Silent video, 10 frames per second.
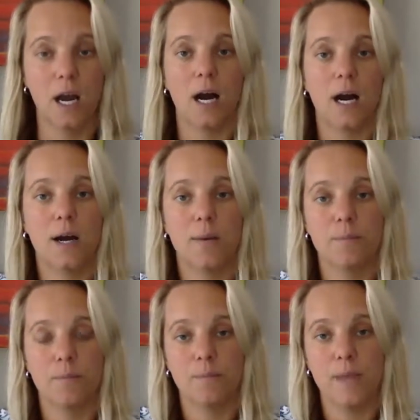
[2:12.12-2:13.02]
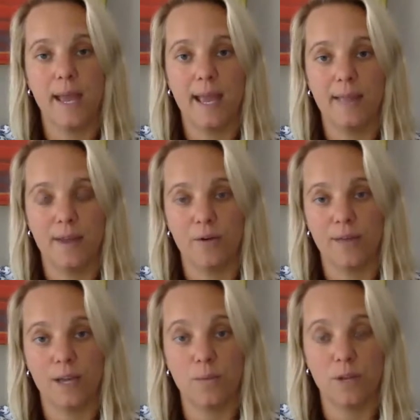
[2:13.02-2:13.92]
or
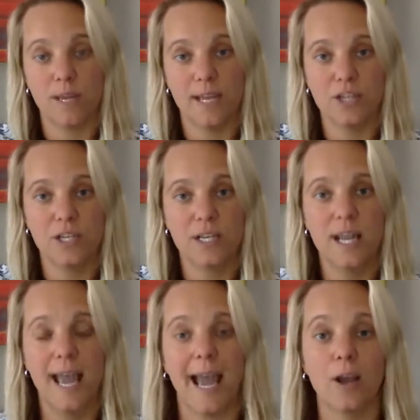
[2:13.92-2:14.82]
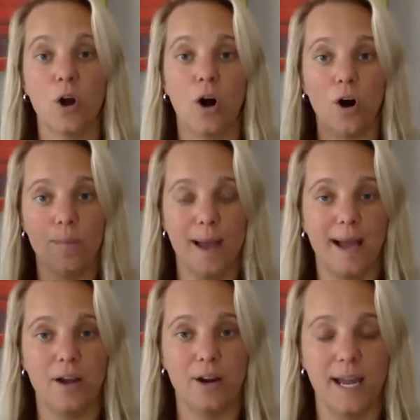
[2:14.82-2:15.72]
that communication, and call back
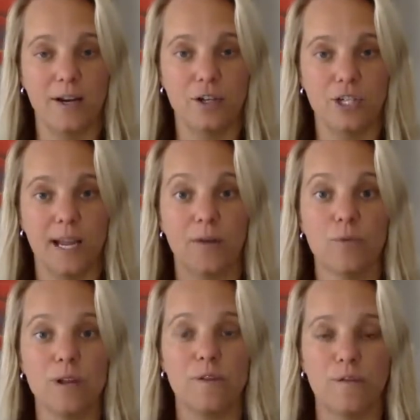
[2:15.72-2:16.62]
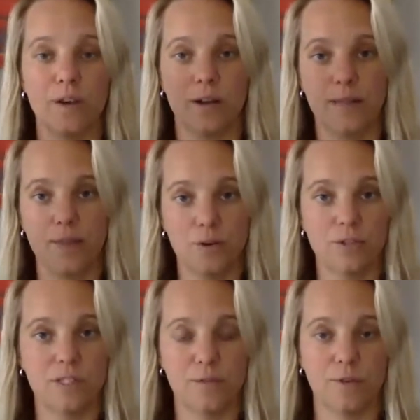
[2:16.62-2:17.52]
our energy and refill in
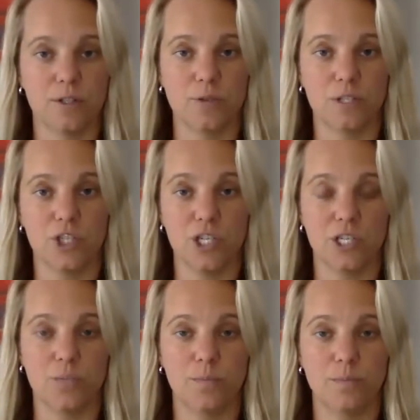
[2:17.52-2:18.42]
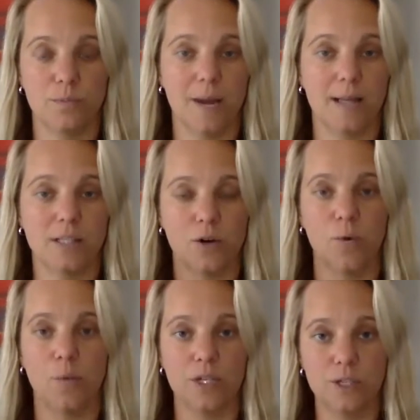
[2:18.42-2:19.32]
those different Swiss cheese spots. So
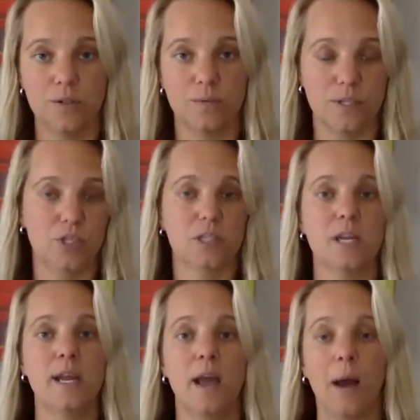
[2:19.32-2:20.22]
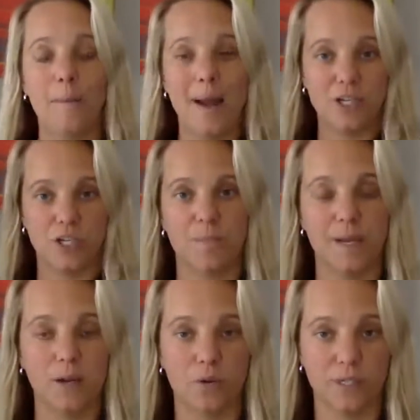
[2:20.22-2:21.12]
what we do is we just imagine a
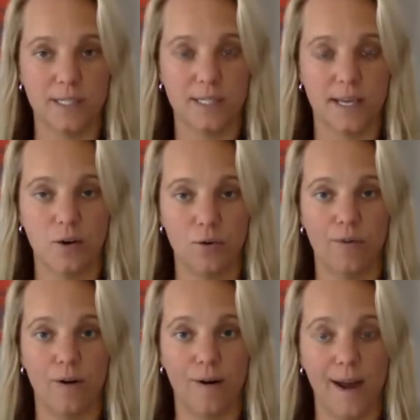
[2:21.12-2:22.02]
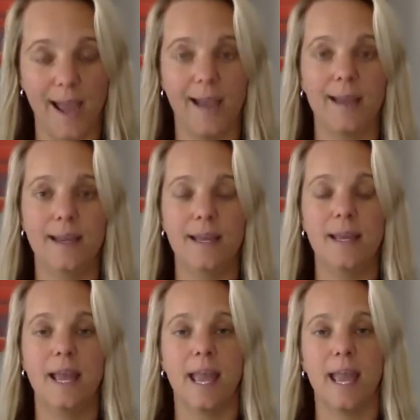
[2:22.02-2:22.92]
big golden sun over our head,
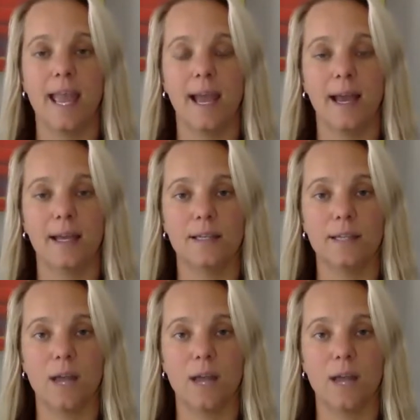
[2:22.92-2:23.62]
and